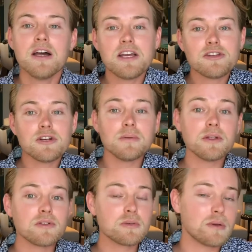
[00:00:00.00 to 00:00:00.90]
is your
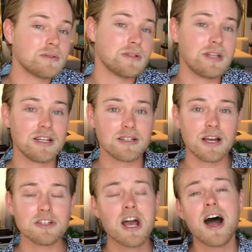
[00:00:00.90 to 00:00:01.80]
realtor supposed to stay in
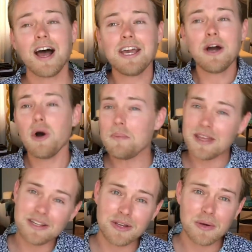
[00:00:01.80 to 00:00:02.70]
touch? I hope
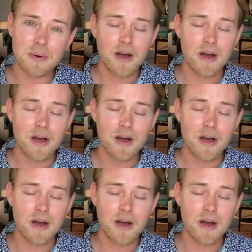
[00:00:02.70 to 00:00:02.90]
they do.